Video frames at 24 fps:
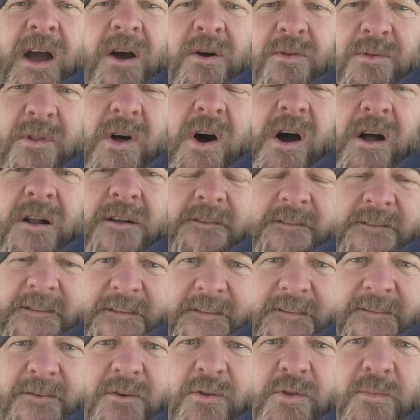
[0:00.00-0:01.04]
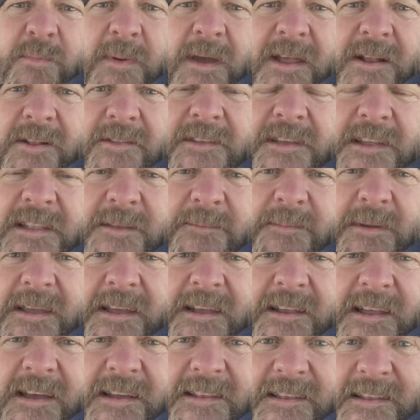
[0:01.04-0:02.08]
long does this solar panel need to be
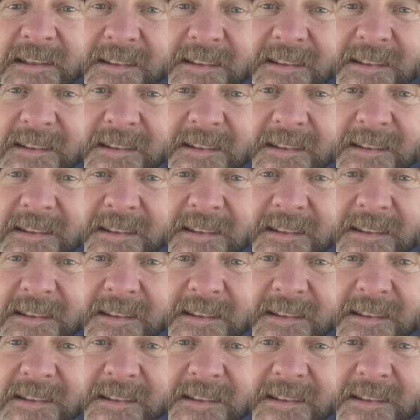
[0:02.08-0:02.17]
connected?